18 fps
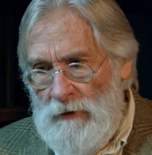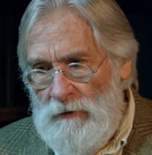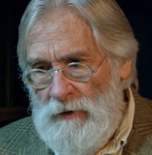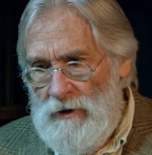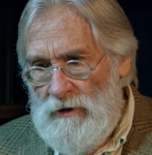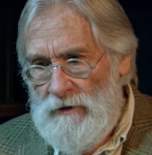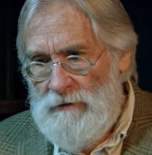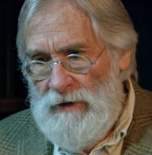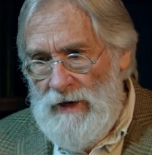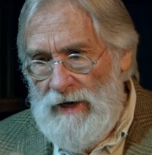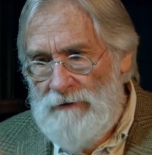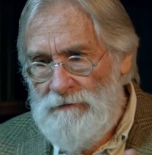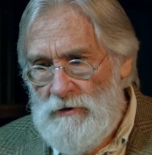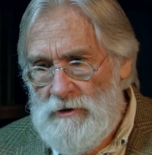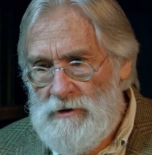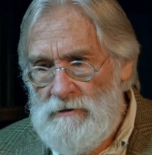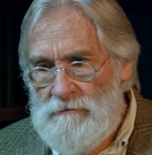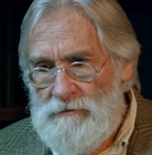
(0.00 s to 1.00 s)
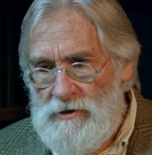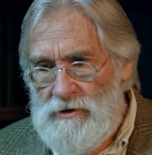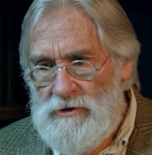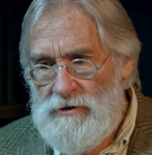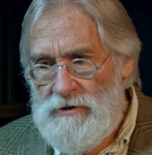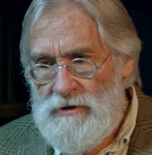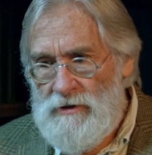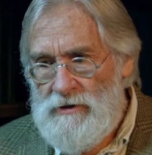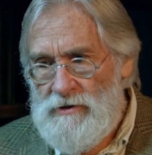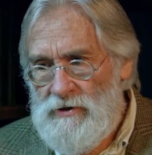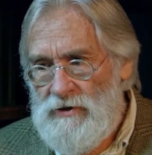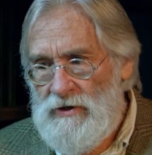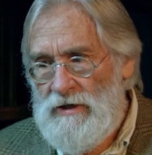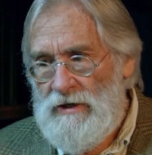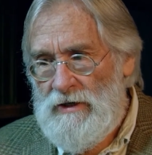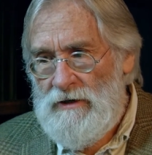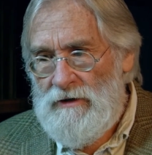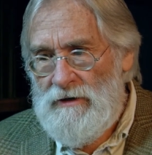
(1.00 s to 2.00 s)
Well, aphorisms is this
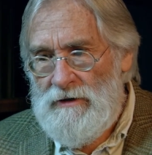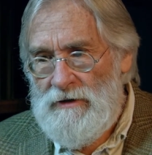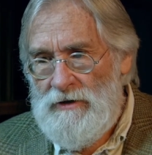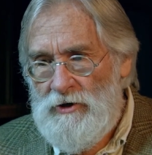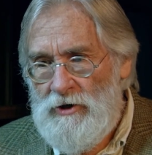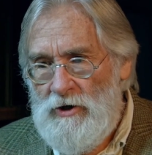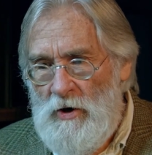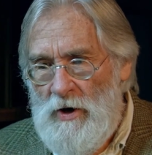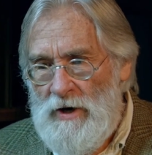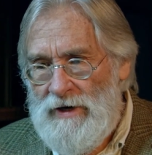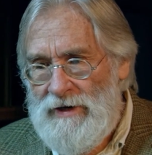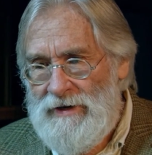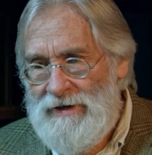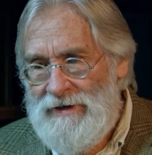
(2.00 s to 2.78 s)
thing, you know.